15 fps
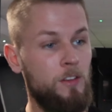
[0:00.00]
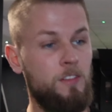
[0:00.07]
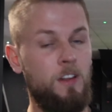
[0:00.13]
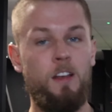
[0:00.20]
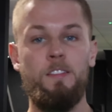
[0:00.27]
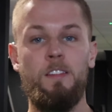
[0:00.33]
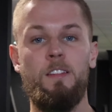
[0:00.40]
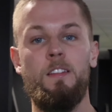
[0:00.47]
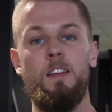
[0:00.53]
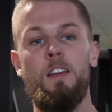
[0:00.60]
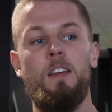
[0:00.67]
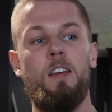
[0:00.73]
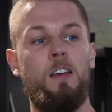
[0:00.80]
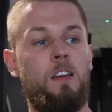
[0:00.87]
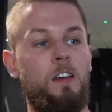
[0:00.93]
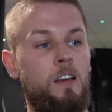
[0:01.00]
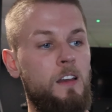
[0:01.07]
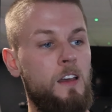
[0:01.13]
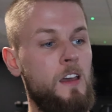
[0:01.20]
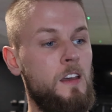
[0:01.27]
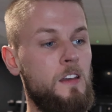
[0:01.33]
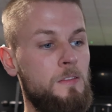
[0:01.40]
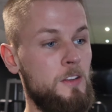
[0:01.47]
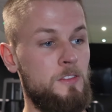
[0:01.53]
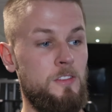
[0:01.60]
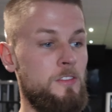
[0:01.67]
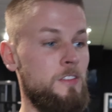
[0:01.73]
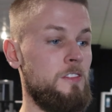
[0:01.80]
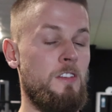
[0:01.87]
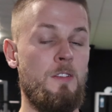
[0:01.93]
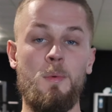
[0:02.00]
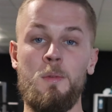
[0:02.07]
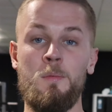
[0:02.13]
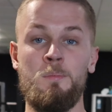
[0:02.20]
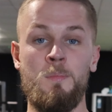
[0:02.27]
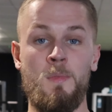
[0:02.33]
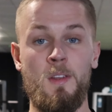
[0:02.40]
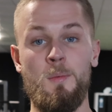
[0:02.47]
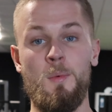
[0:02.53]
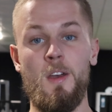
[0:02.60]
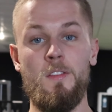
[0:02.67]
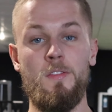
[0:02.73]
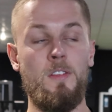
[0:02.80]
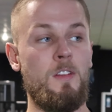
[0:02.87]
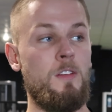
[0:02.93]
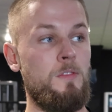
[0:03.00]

it's nice to see just a gym in Wakefield,